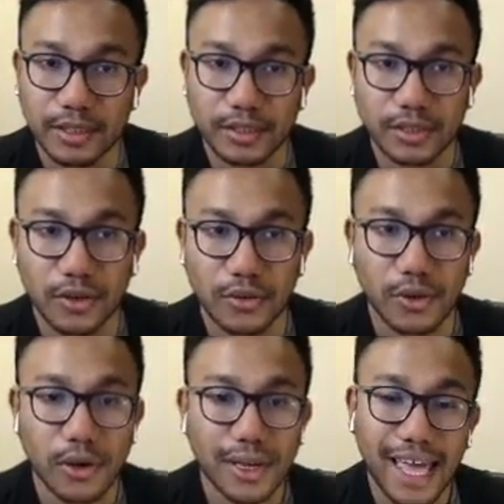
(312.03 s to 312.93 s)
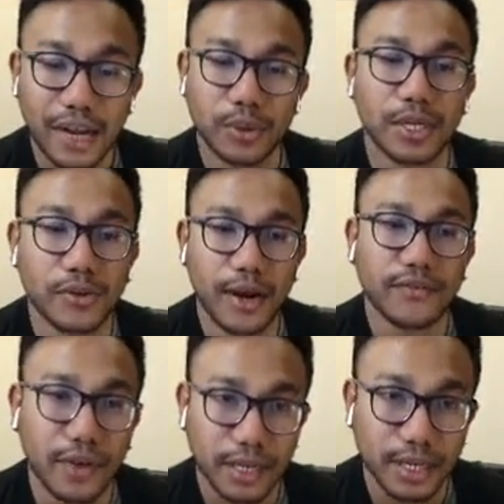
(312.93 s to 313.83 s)
So equity
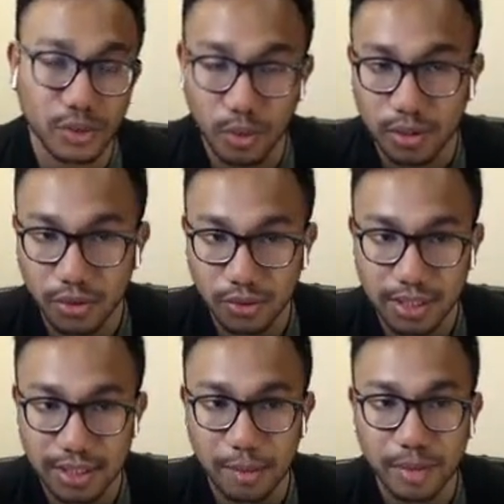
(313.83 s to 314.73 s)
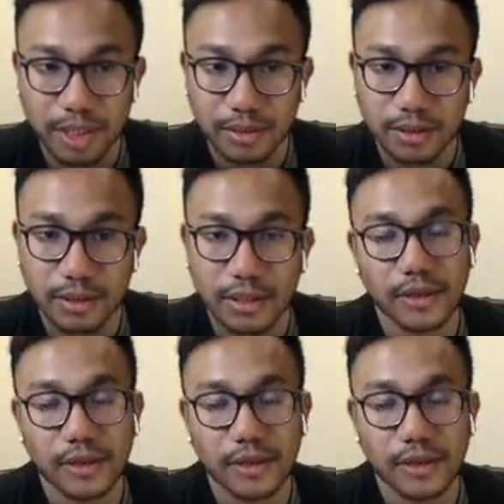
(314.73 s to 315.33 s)
crowdfunding is one of those exemptions.